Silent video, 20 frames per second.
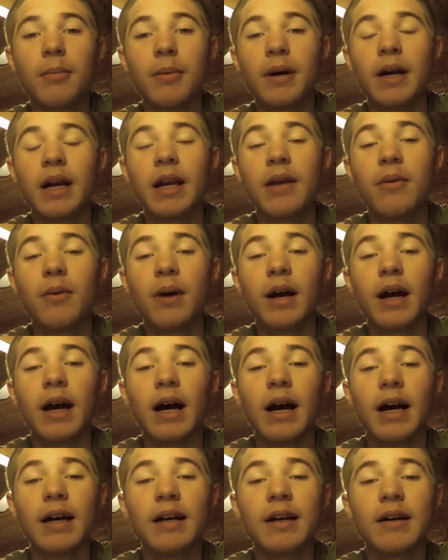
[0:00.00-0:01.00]
But anyway,
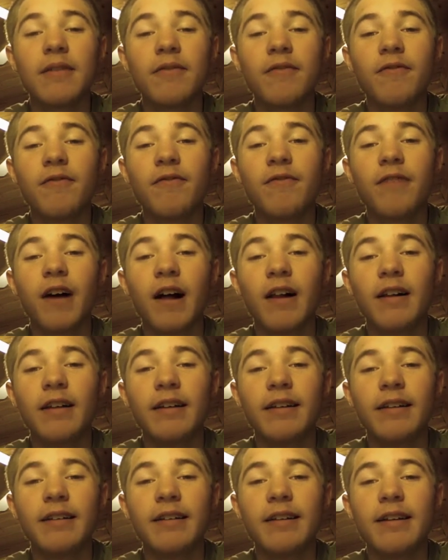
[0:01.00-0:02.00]
I got
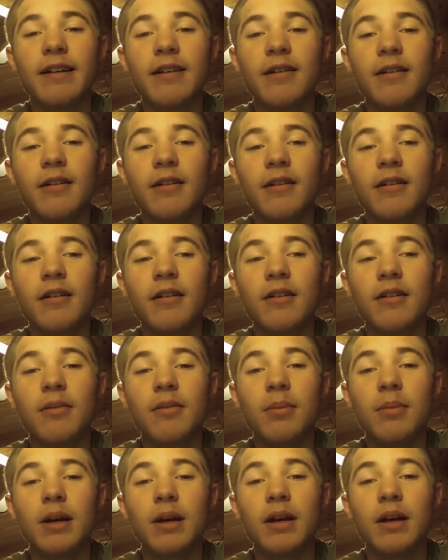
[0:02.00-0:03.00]
volunteered to
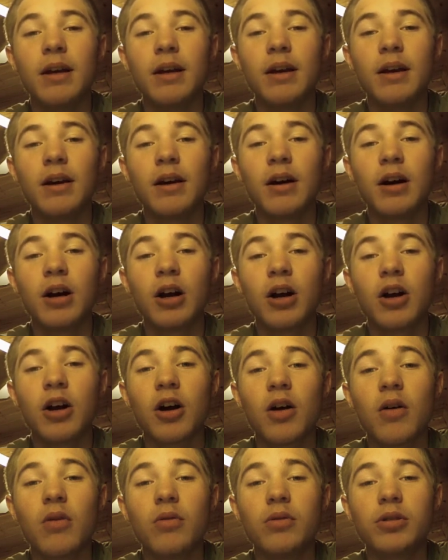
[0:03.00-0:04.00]
be a
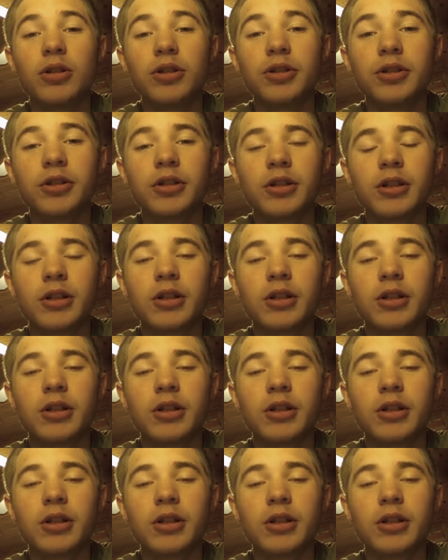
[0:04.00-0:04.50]
coach.